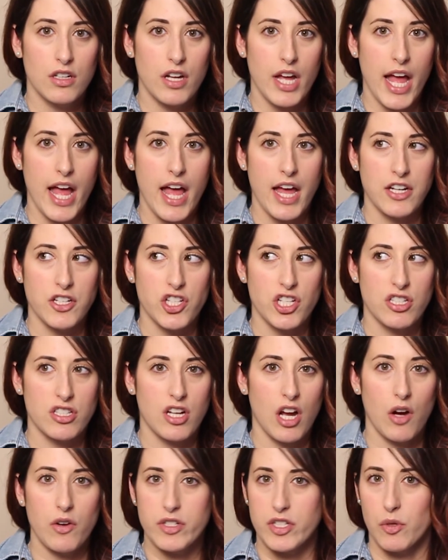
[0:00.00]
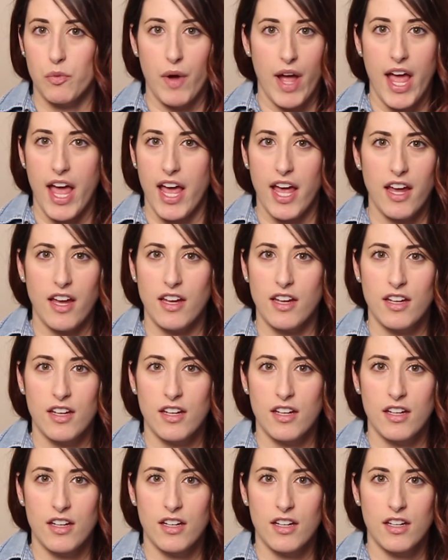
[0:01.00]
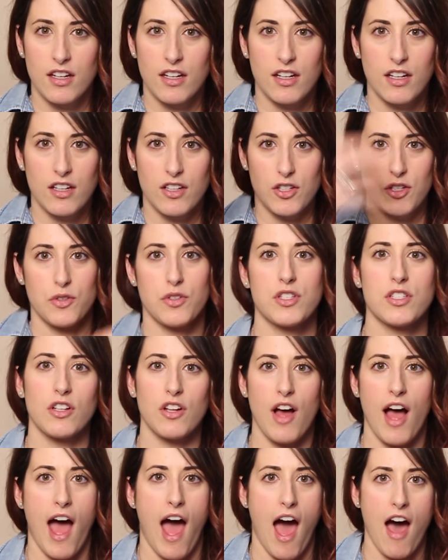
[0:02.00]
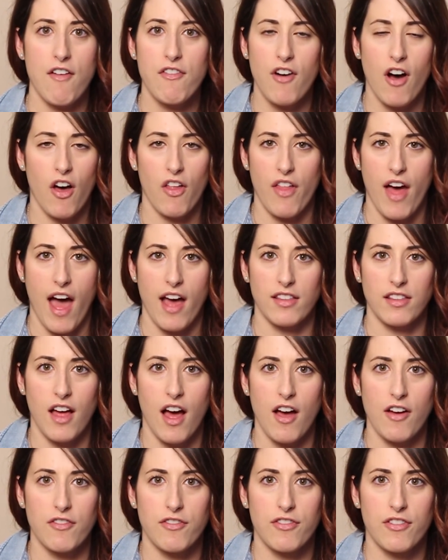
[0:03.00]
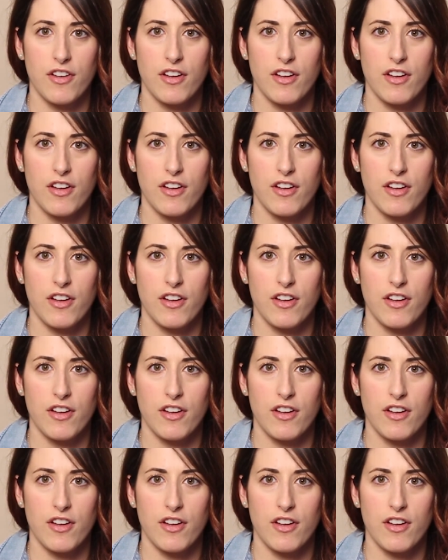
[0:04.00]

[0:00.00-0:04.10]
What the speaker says: and just goes away. You still have all that love.